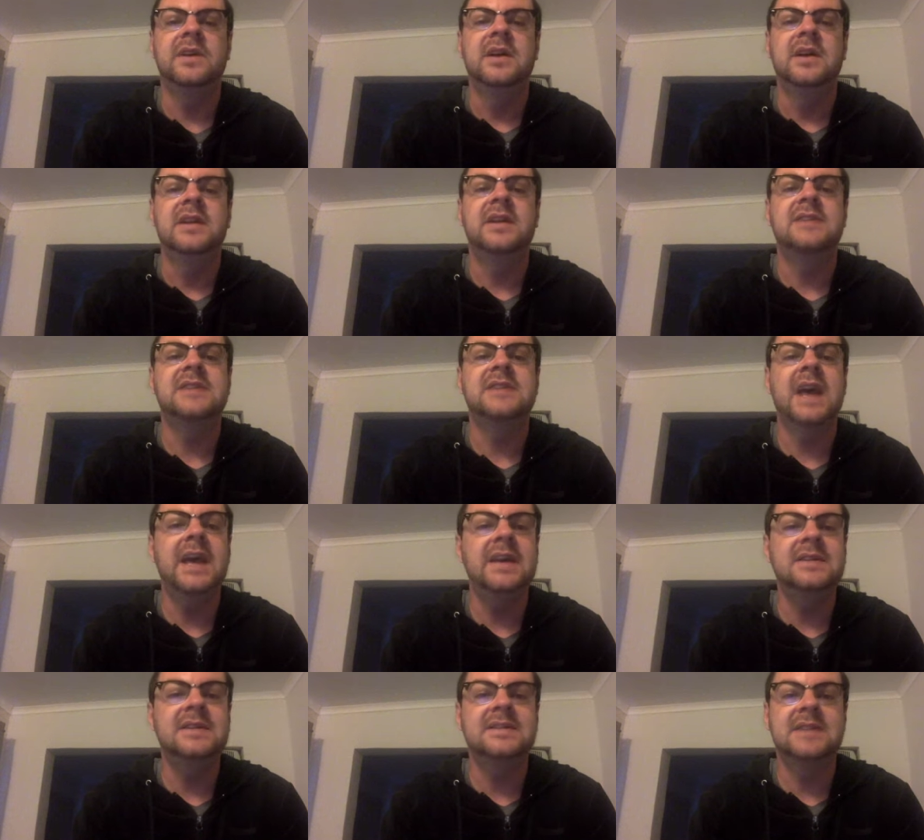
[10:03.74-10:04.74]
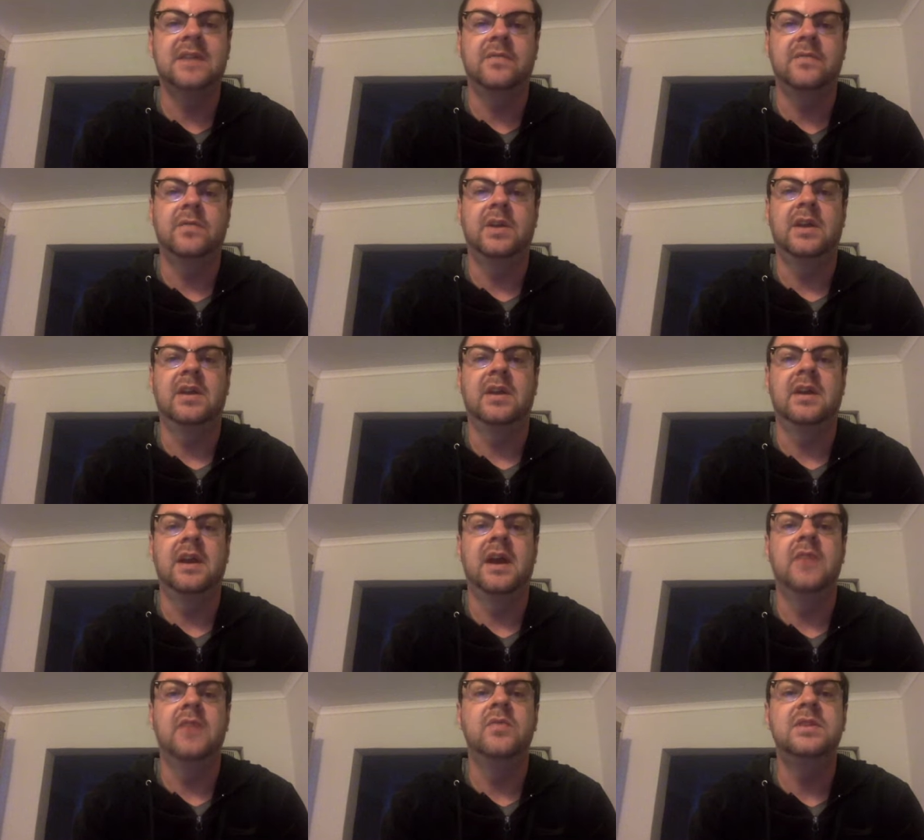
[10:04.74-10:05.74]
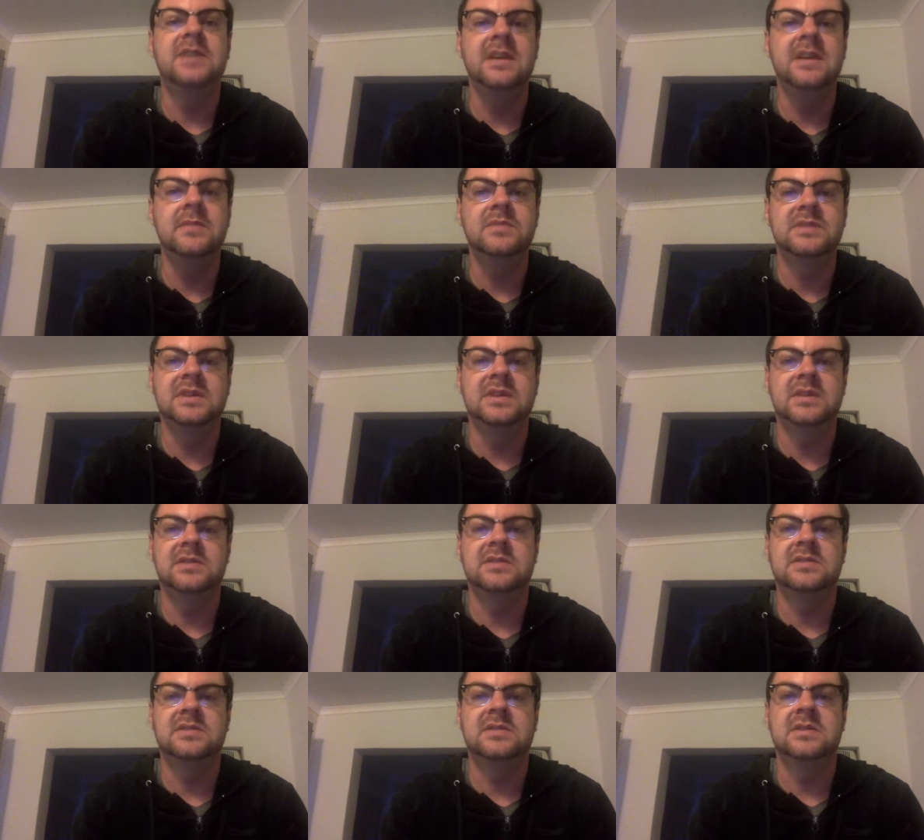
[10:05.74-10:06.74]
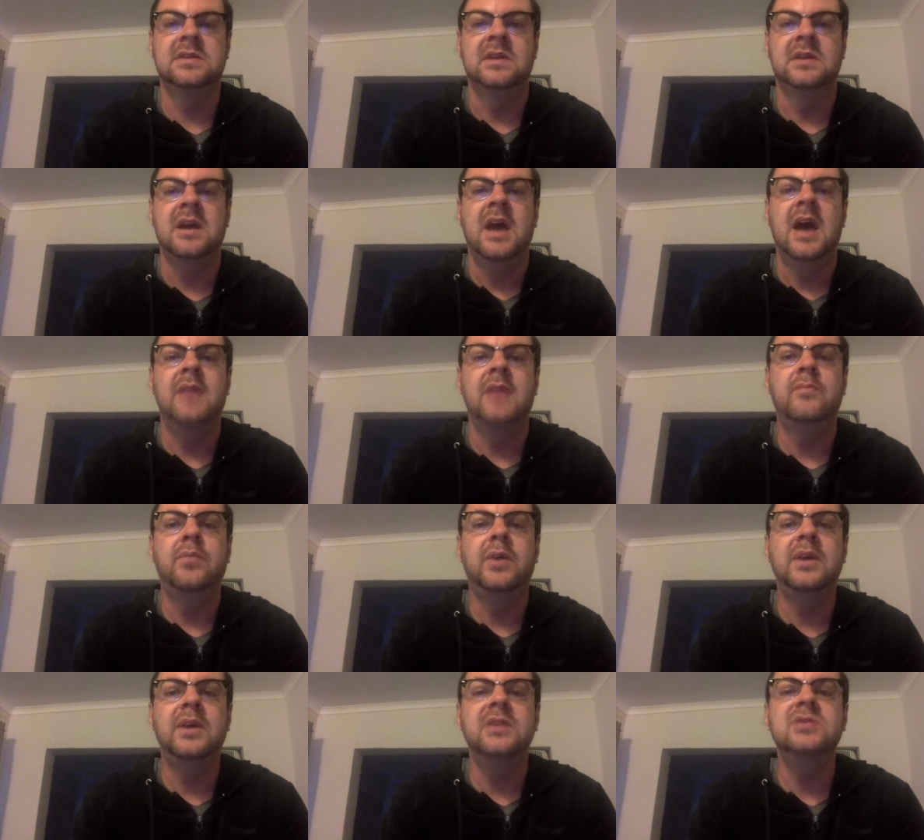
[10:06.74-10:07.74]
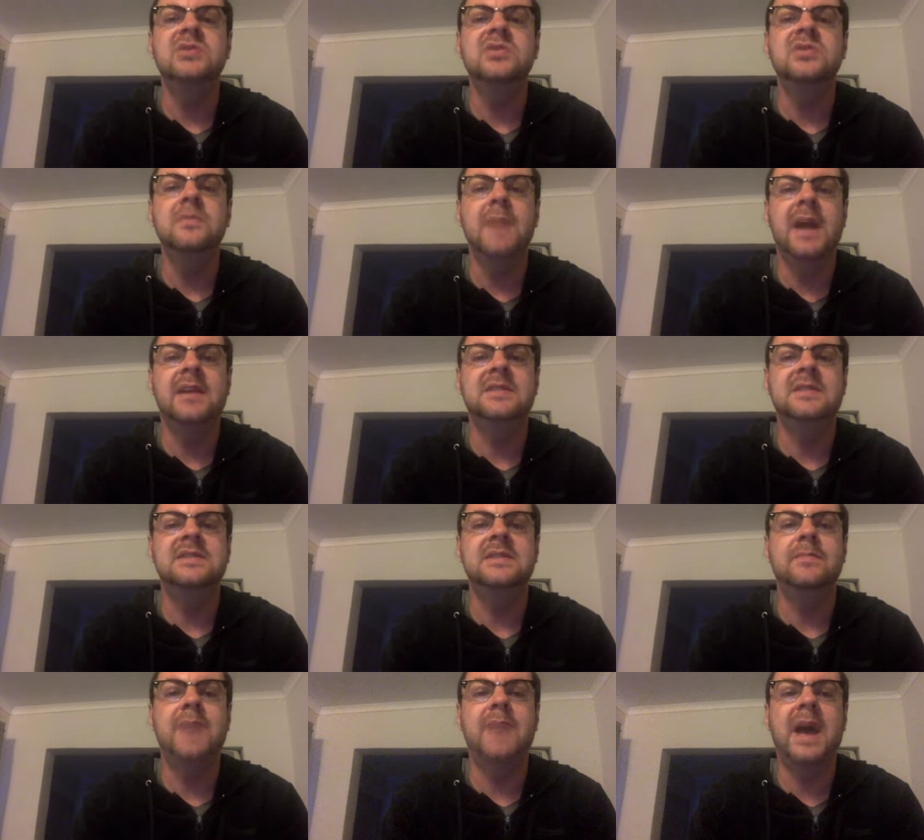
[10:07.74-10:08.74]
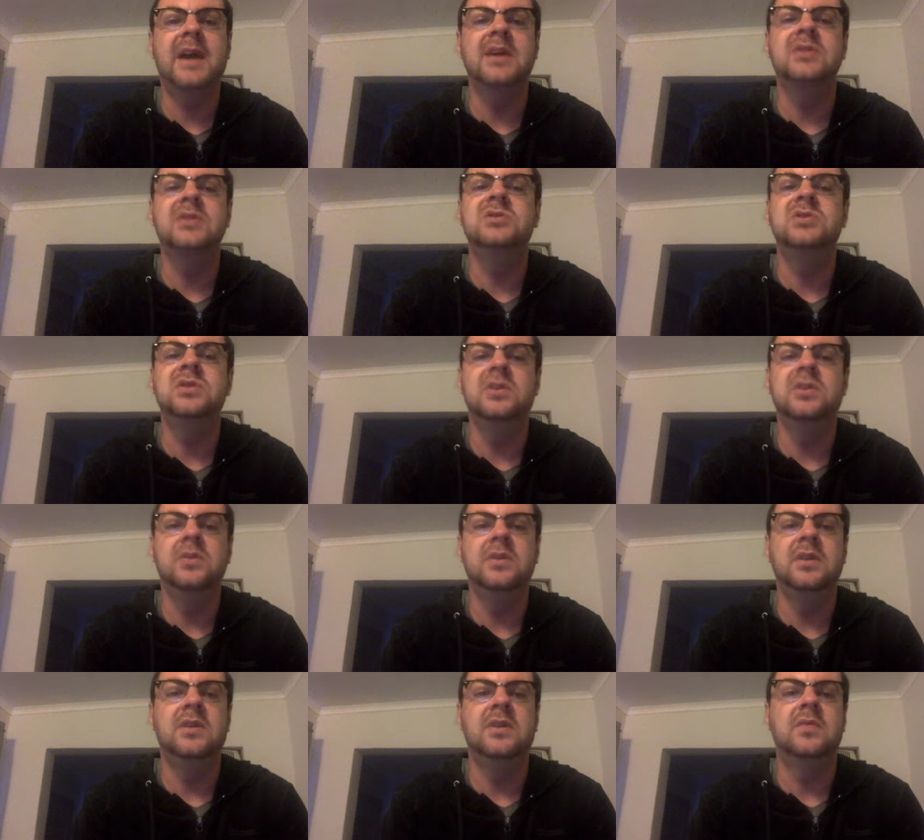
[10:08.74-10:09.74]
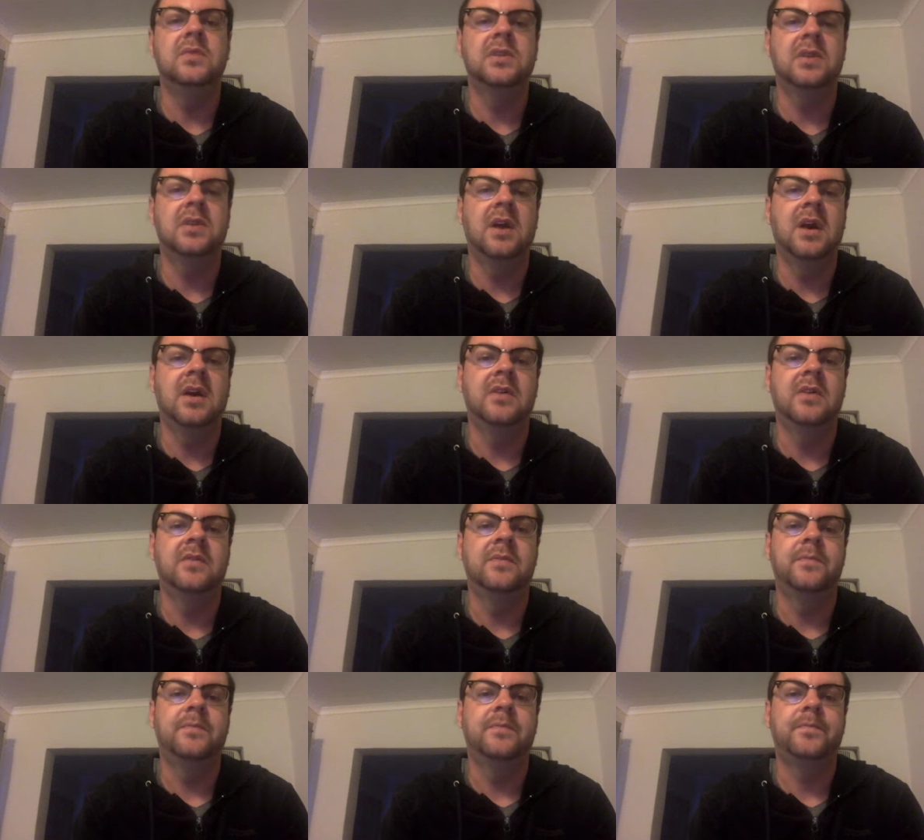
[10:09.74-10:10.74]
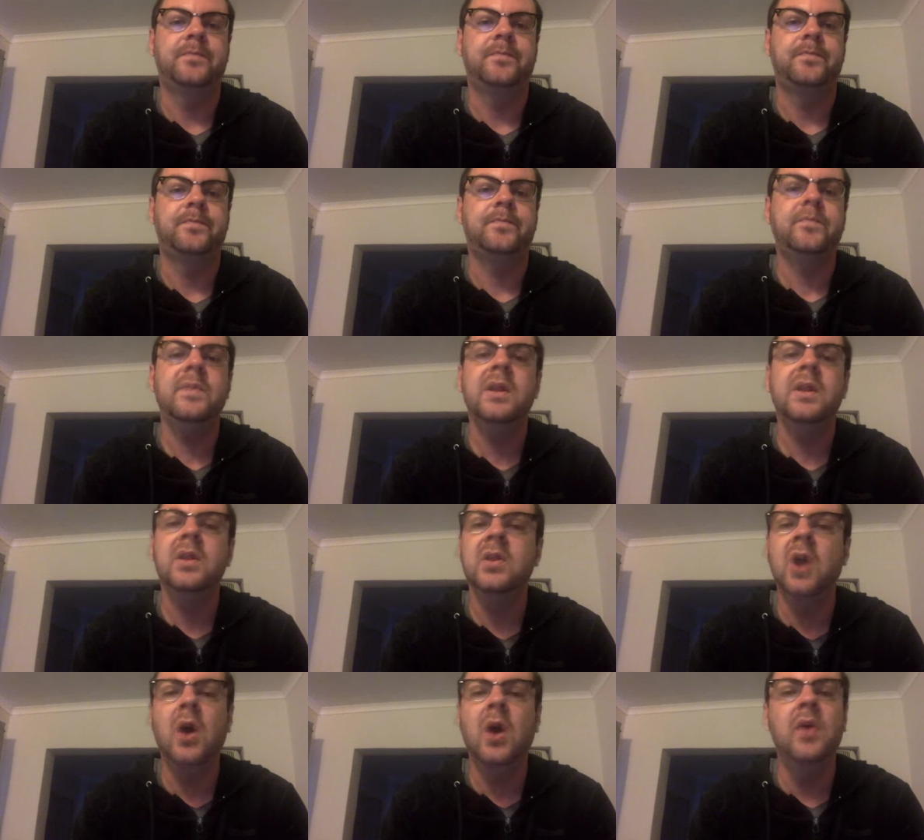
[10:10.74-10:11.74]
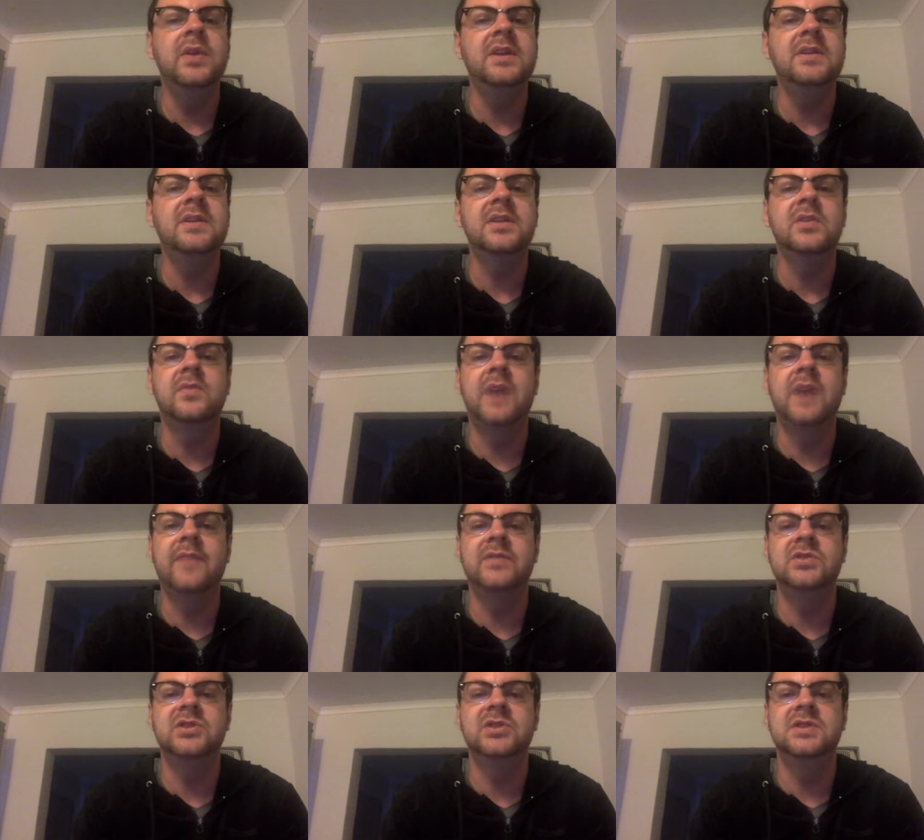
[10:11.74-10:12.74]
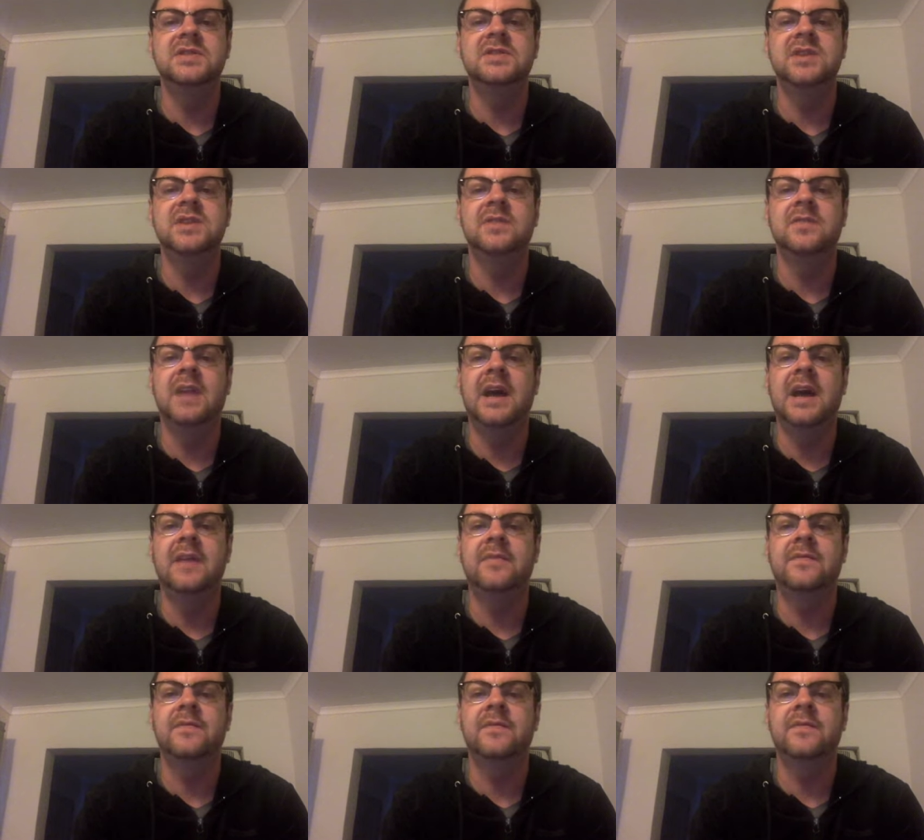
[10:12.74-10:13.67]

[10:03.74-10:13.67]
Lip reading: that takes suffering and redeems it, and brings humanity back into union with God. Not only did the ravages of life